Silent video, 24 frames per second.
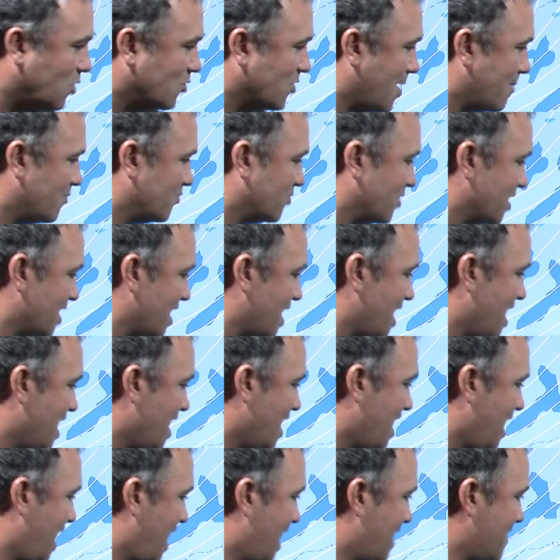upper air,
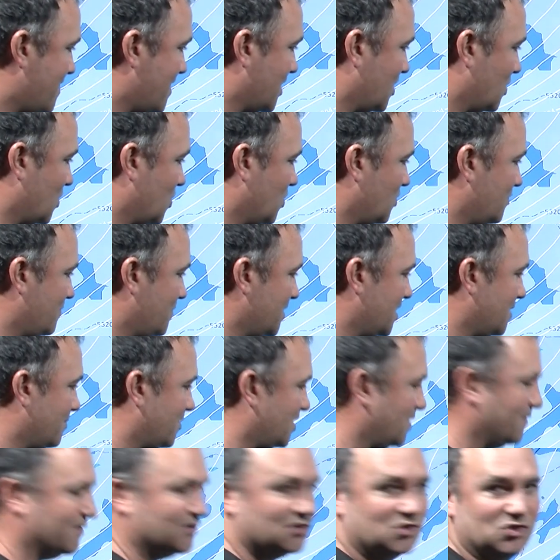and there could be a bit
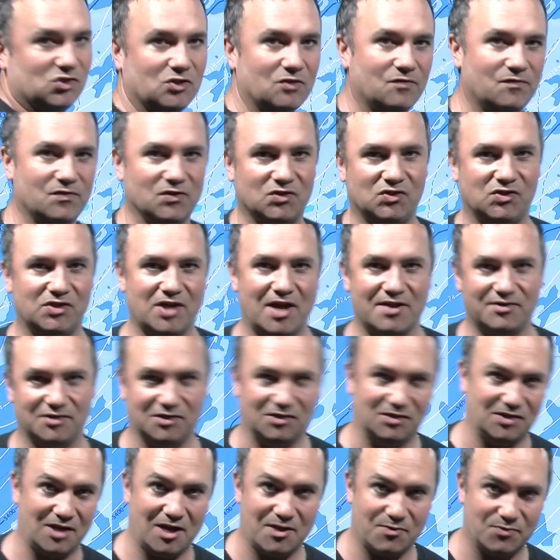of a surface south to
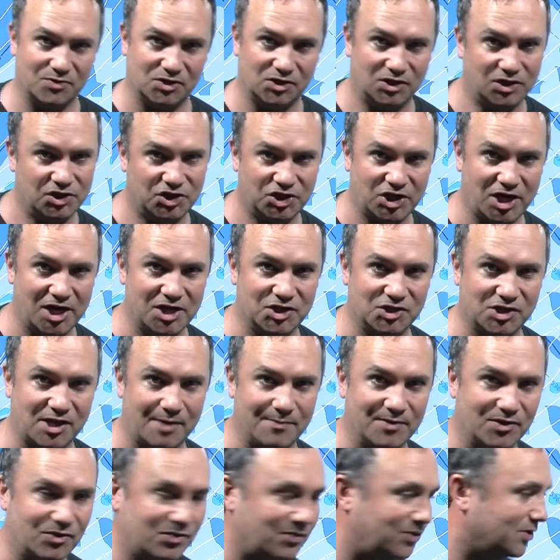southwesterly change
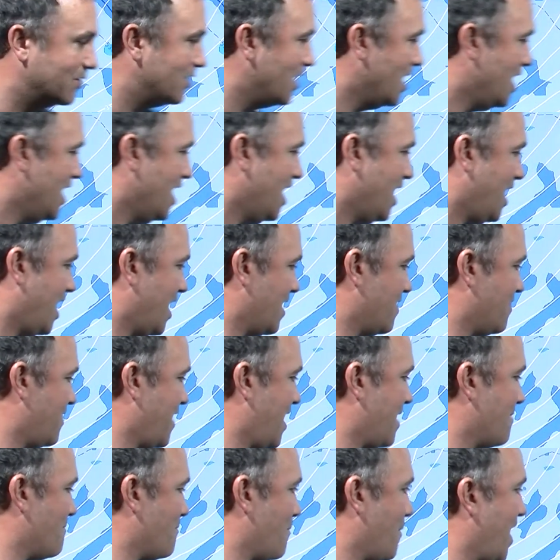coming through, and
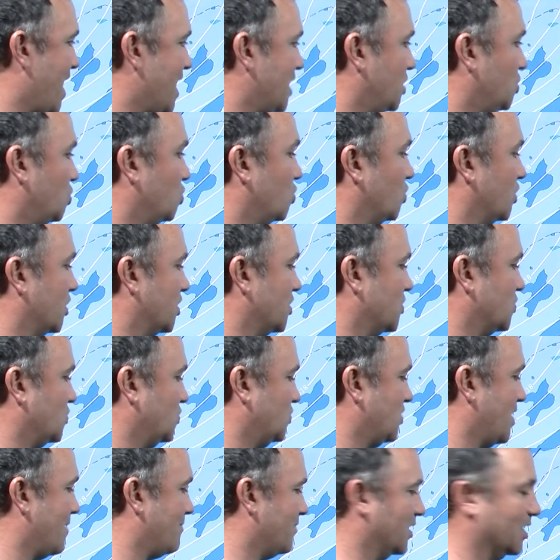that may trigger
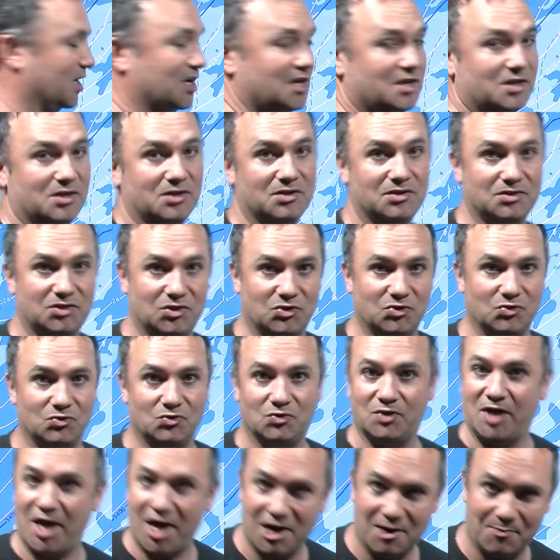something into
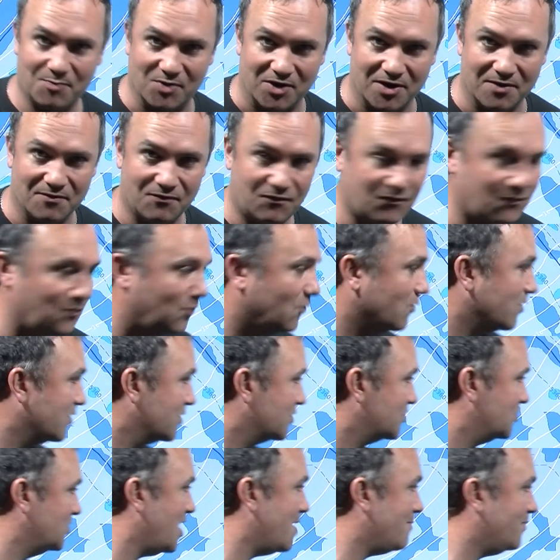Canterbury, for
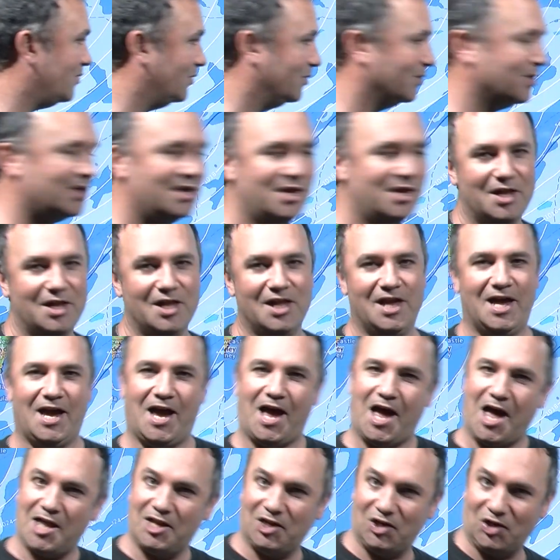example.
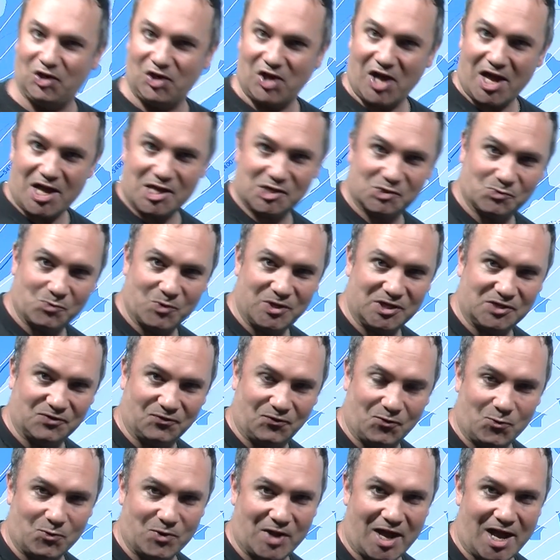Last week's
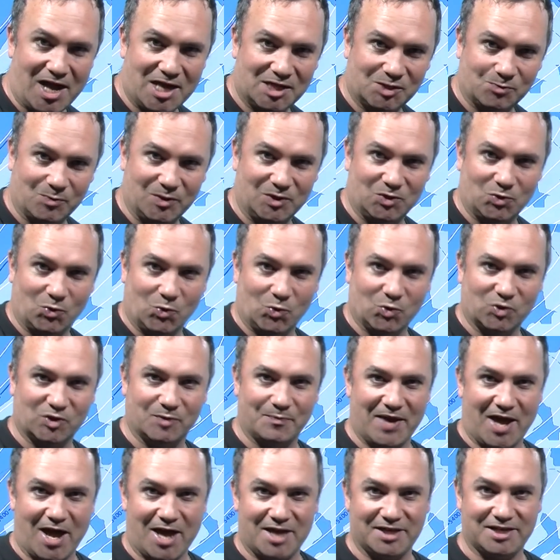forecast we talked
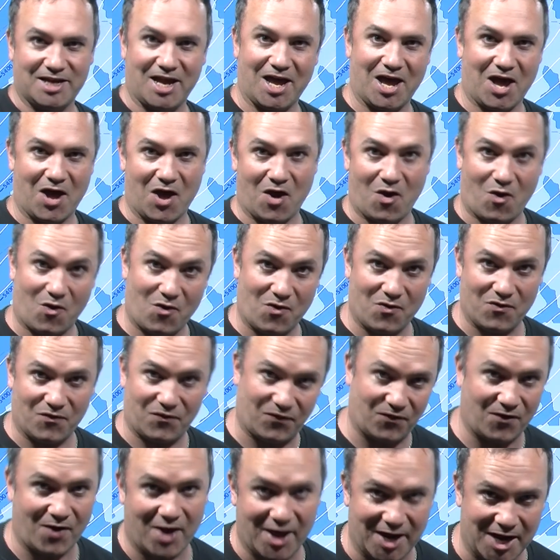about how on
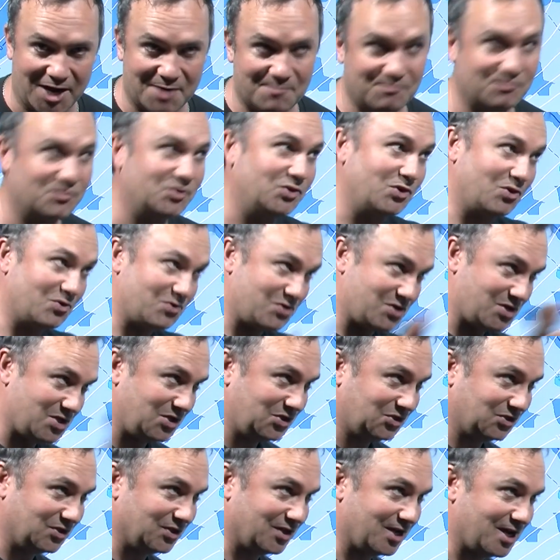Friday, so
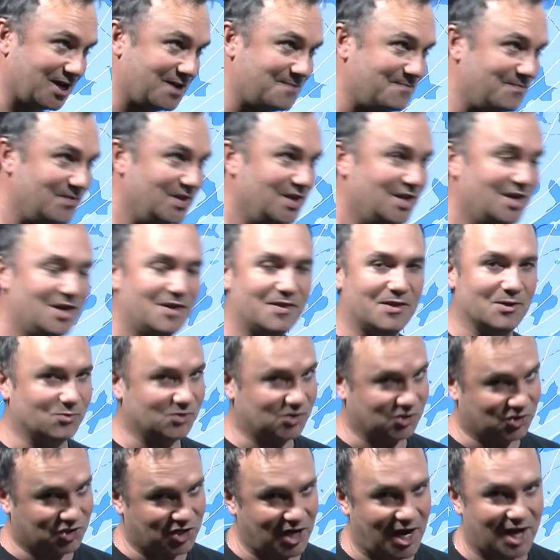yesterday, there was
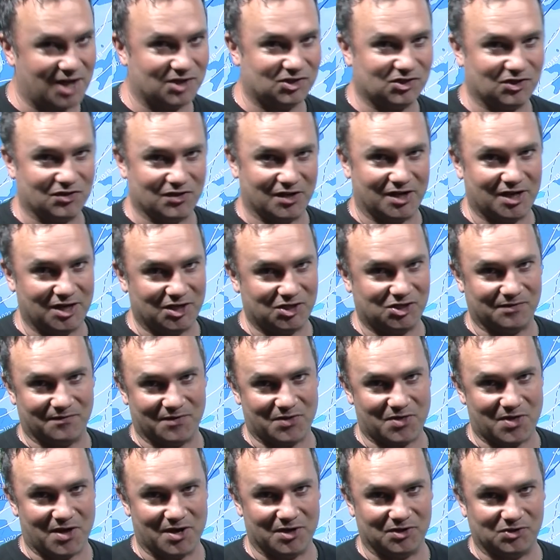a chance in the east of a
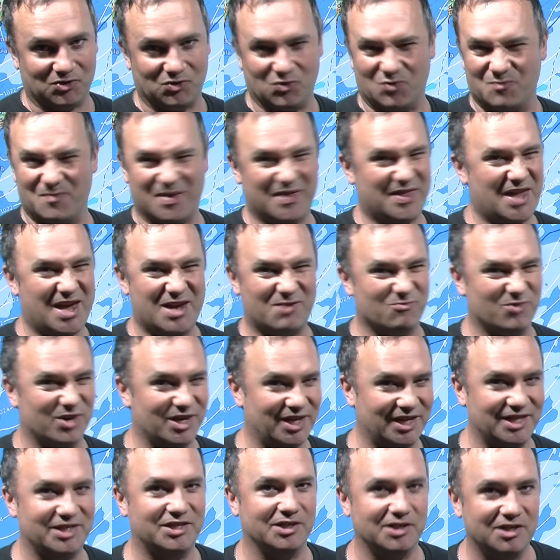thunderstorm, but that
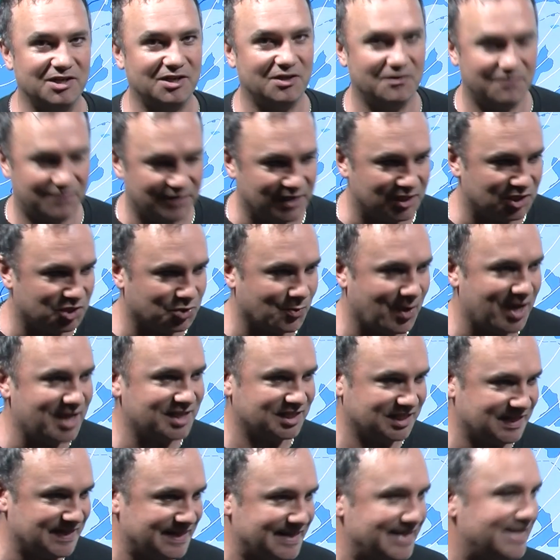really didn't eventuate
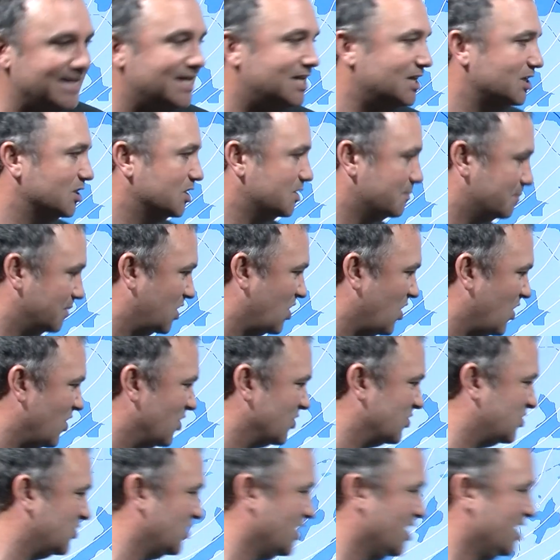in the end
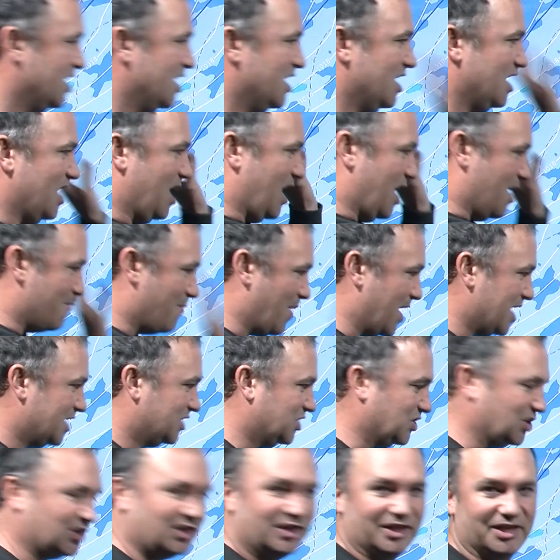because
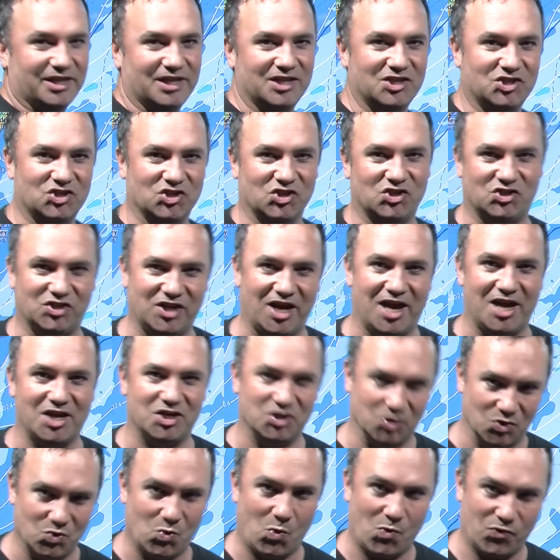basically it just stayed
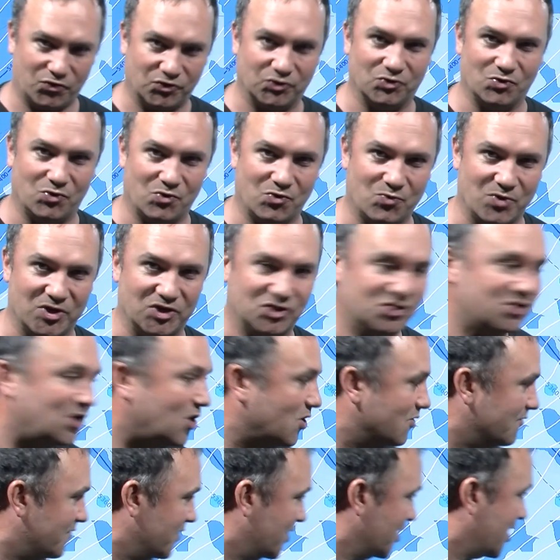north to northwest
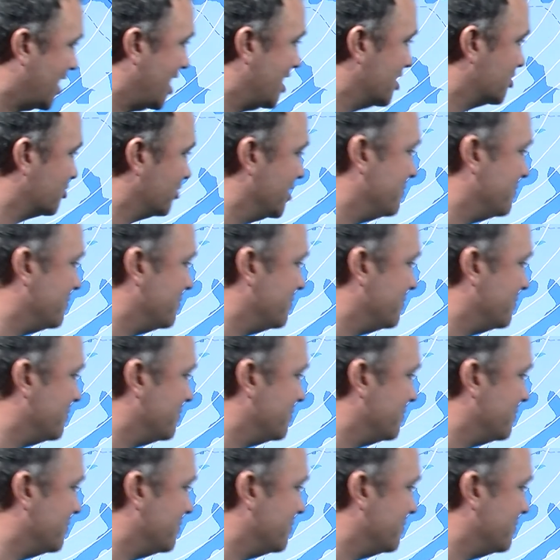over the country.